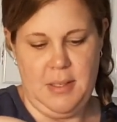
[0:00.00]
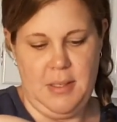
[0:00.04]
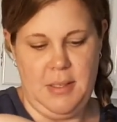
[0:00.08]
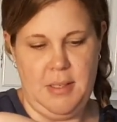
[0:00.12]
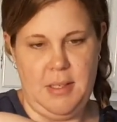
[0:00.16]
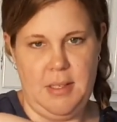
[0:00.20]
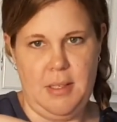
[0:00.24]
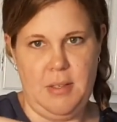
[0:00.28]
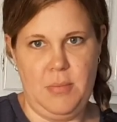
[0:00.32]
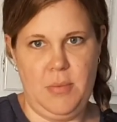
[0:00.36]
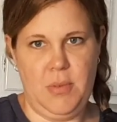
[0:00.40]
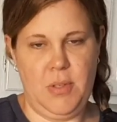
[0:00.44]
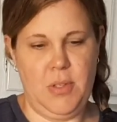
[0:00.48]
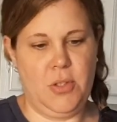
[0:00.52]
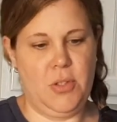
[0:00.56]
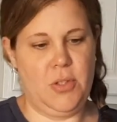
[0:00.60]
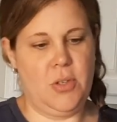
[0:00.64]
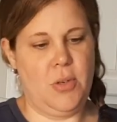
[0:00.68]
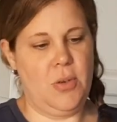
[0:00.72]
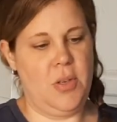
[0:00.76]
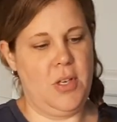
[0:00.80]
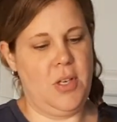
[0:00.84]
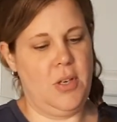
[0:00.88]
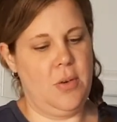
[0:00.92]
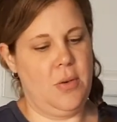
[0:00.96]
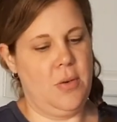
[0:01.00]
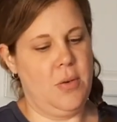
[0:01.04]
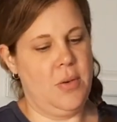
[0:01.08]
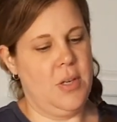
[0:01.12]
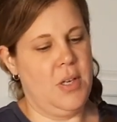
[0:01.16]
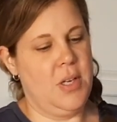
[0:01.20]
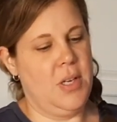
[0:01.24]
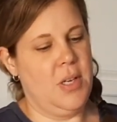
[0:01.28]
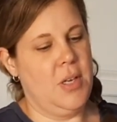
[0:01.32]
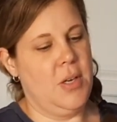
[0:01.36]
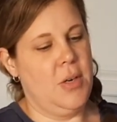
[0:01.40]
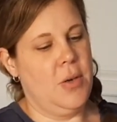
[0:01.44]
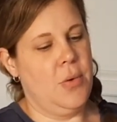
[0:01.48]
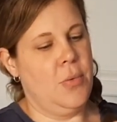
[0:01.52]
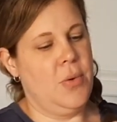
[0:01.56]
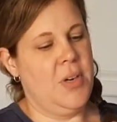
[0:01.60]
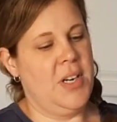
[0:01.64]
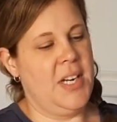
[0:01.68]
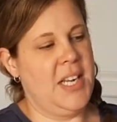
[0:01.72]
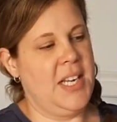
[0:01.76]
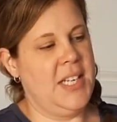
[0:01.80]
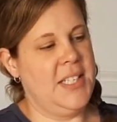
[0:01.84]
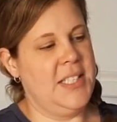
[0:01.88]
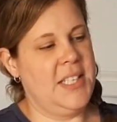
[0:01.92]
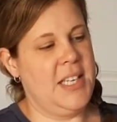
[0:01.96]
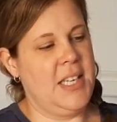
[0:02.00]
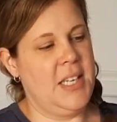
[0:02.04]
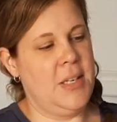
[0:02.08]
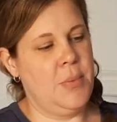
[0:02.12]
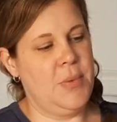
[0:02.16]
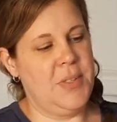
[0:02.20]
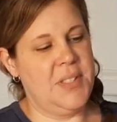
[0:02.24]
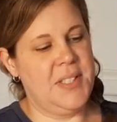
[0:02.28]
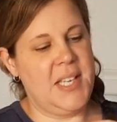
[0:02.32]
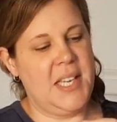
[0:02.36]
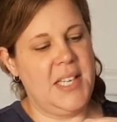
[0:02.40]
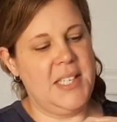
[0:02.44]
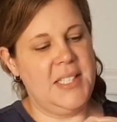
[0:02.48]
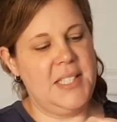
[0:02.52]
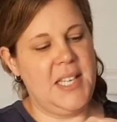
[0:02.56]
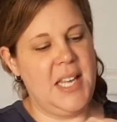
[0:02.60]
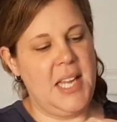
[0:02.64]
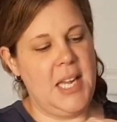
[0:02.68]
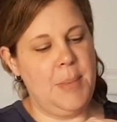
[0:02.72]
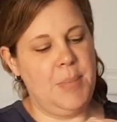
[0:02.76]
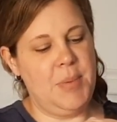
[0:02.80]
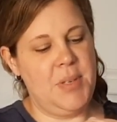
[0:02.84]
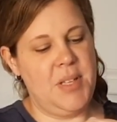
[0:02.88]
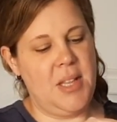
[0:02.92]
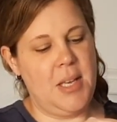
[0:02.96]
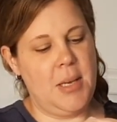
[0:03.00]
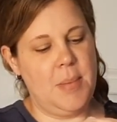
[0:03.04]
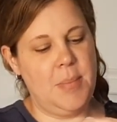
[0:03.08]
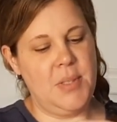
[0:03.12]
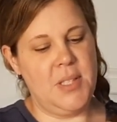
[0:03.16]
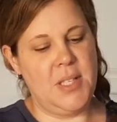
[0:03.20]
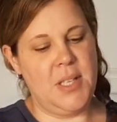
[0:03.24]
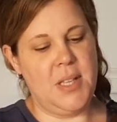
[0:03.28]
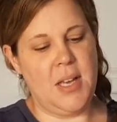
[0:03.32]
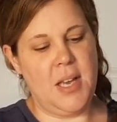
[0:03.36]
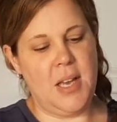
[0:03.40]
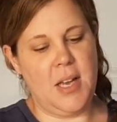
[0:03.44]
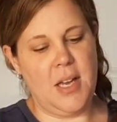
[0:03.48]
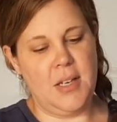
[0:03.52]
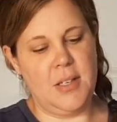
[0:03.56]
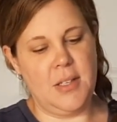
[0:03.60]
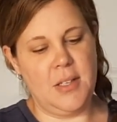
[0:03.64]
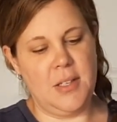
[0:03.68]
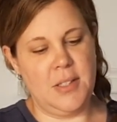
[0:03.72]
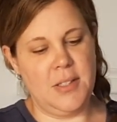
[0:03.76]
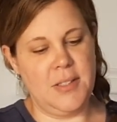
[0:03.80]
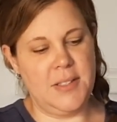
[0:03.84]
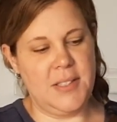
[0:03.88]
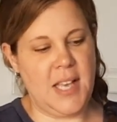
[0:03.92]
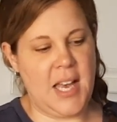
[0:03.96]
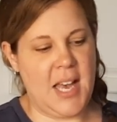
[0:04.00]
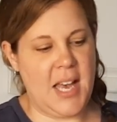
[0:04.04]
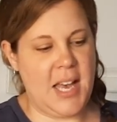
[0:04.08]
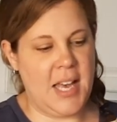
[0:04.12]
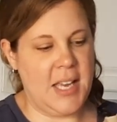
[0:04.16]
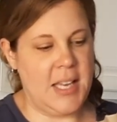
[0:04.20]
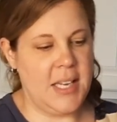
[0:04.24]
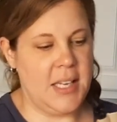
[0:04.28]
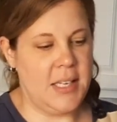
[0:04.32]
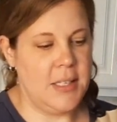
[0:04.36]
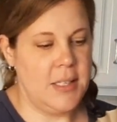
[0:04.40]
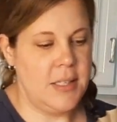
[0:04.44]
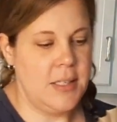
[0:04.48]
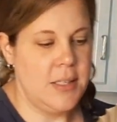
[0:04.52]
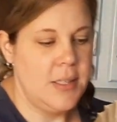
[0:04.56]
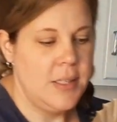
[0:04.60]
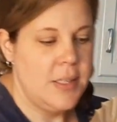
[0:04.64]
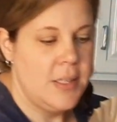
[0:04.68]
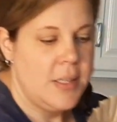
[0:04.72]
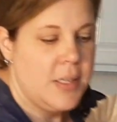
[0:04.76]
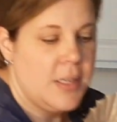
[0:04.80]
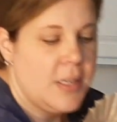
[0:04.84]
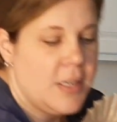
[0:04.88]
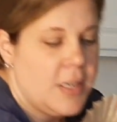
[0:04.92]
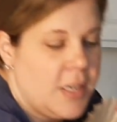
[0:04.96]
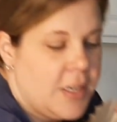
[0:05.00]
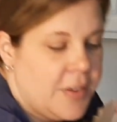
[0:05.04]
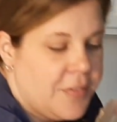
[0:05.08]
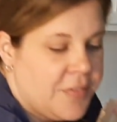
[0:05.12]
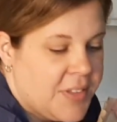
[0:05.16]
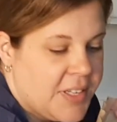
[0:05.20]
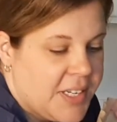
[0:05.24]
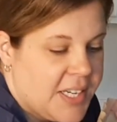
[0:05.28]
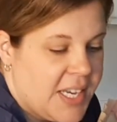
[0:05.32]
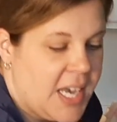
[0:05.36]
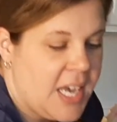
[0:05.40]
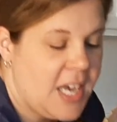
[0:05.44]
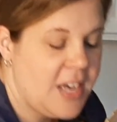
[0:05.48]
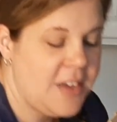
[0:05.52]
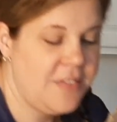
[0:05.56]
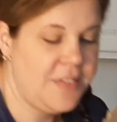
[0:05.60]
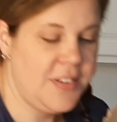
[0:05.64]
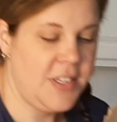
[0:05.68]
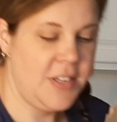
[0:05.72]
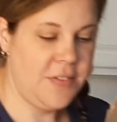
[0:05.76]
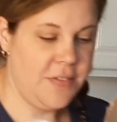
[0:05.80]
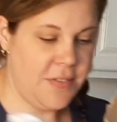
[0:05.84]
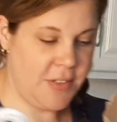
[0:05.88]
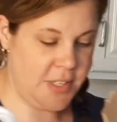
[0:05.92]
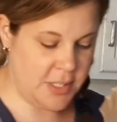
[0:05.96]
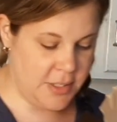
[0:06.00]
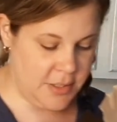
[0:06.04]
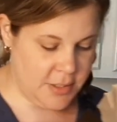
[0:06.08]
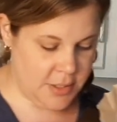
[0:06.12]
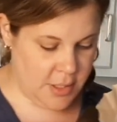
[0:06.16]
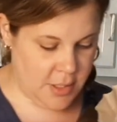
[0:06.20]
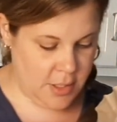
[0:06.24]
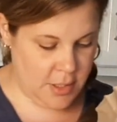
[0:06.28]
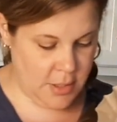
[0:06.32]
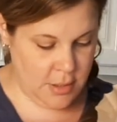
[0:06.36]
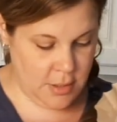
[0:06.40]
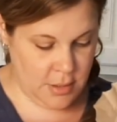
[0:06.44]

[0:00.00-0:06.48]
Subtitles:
and we'll show you. What I did was I taped them to the underside of the coffee filter.